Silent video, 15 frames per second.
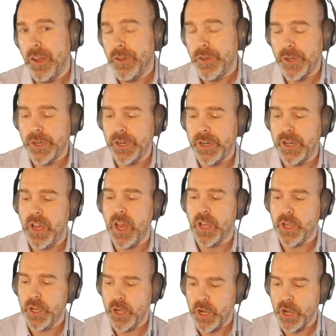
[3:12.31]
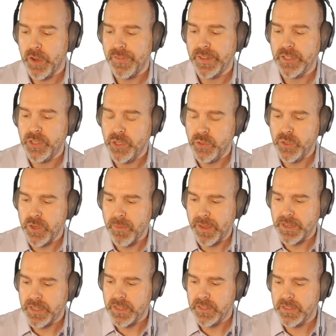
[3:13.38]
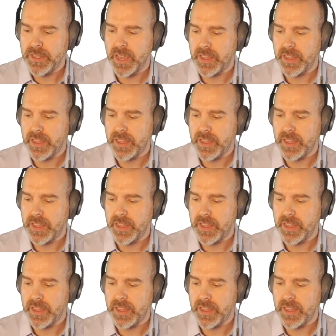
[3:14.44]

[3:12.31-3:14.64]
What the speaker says: under a curve in 2 dimensions,